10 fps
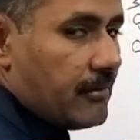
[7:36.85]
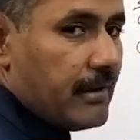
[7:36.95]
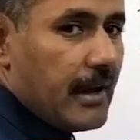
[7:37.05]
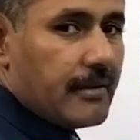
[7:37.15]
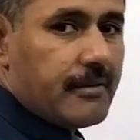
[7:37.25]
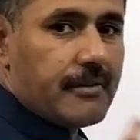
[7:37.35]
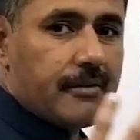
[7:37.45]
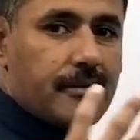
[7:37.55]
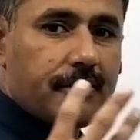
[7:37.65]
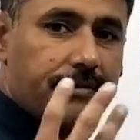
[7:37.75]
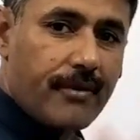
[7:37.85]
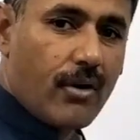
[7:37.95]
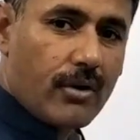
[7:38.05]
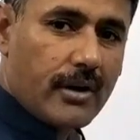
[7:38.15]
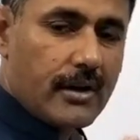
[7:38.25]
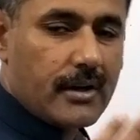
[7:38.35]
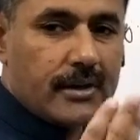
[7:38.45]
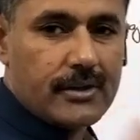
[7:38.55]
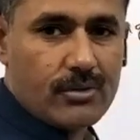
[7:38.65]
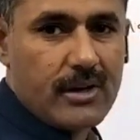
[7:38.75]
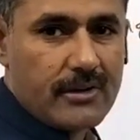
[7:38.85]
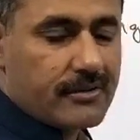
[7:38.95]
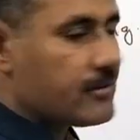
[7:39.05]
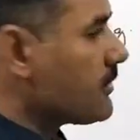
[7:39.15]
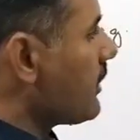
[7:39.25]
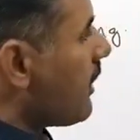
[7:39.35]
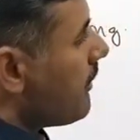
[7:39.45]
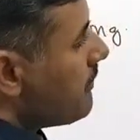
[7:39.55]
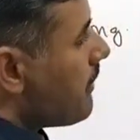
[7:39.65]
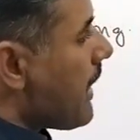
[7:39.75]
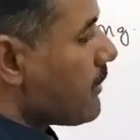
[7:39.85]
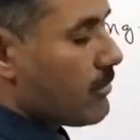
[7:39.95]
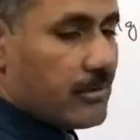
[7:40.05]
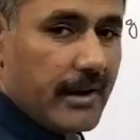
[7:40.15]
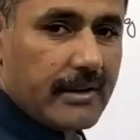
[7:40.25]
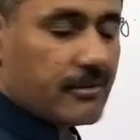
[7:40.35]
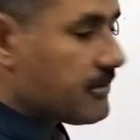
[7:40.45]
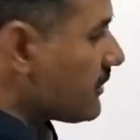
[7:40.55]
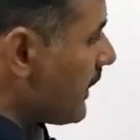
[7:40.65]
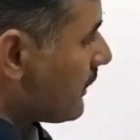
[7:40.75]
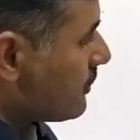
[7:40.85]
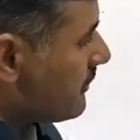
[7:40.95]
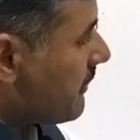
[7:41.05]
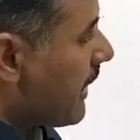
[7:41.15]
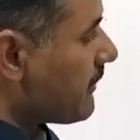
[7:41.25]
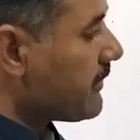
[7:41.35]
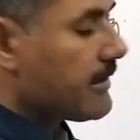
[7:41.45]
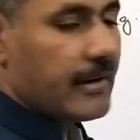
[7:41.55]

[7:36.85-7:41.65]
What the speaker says: we add 4 units of pyrrole rings, which are actually 5